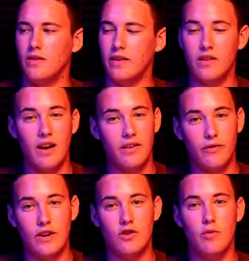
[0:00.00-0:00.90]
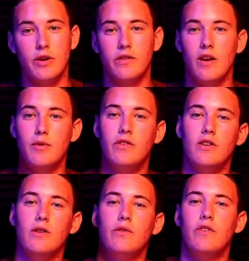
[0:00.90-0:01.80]
That's a nice feature because that means you
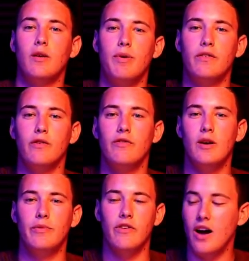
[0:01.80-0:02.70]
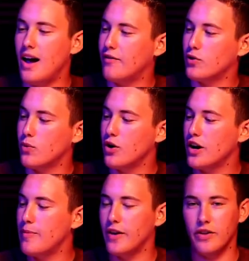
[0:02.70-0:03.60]
can do sick pistol flips and not have to
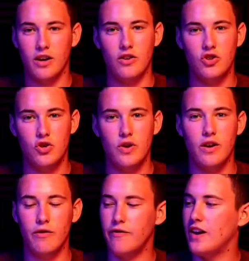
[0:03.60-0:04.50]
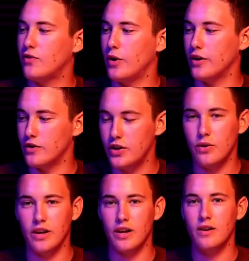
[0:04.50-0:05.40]
worry about the gun shooting your face while you're
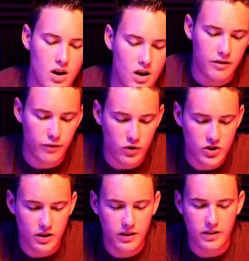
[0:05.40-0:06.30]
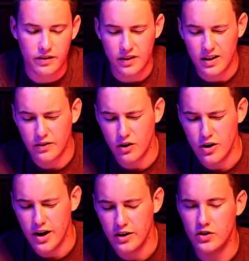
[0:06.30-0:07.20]
doing it. Unfortunately, the sights are
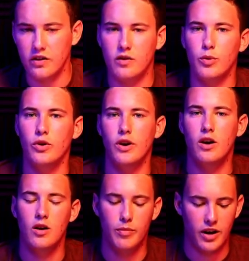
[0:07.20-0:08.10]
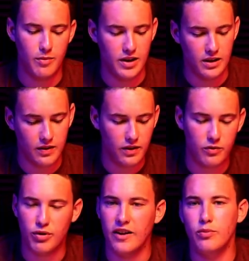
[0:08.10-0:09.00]
not adjustable at all, but I mean, at this
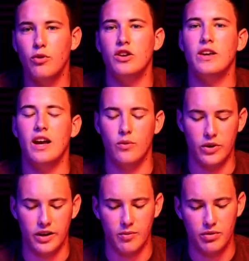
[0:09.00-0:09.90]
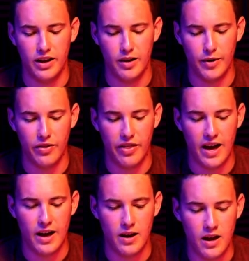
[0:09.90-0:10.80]
price point, you can't really complain about
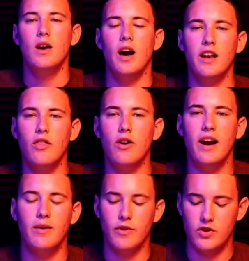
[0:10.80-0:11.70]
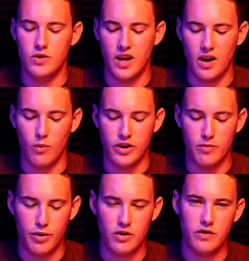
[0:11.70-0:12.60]
that. Another item that you get when you
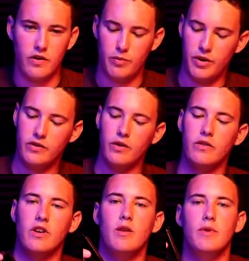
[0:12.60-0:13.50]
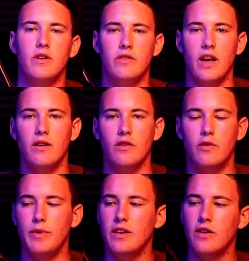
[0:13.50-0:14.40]
purchase this pistol is going to be a standard
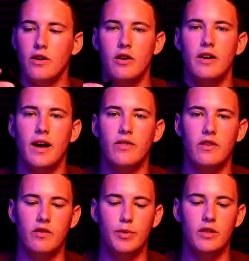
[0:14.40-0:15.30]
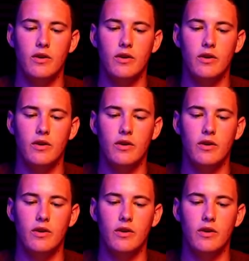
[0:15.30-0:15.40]
speed loader. Now, these speed